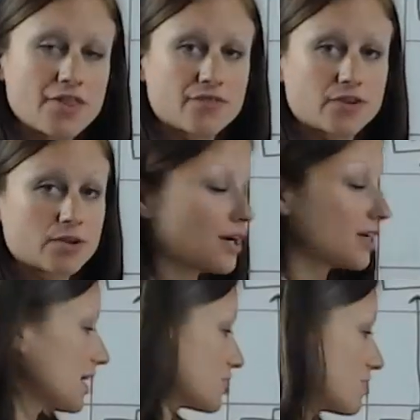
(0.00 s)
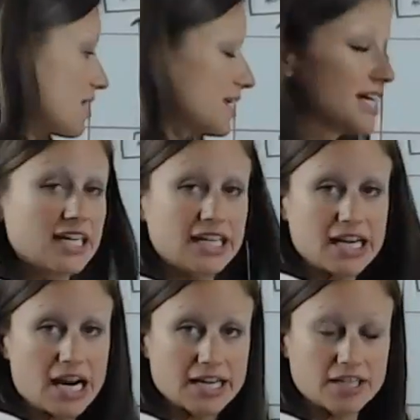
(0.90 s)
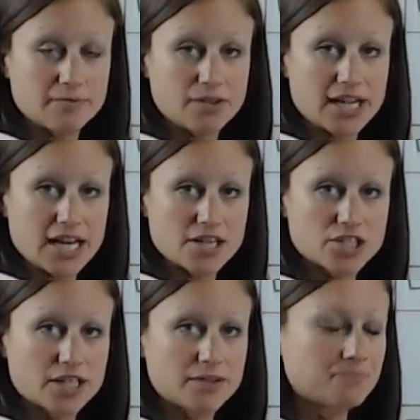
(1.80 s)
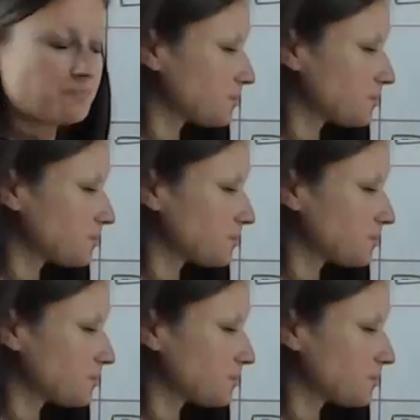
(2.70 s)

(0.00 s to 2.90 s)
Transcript: through electronic EDI communication.